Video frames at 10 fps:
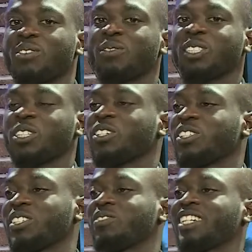much, Carl
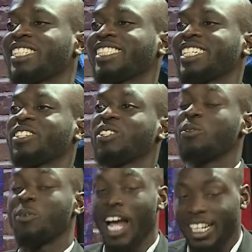Olifagite.
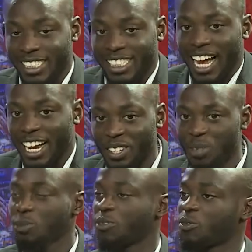We actually had you
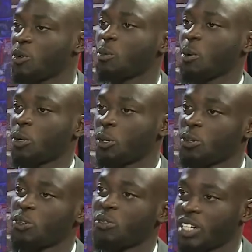before, but we
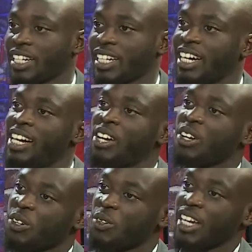couldn't really,
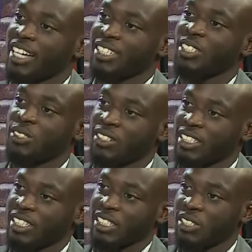get into the
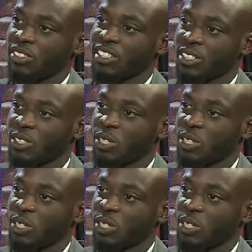nitty-gritties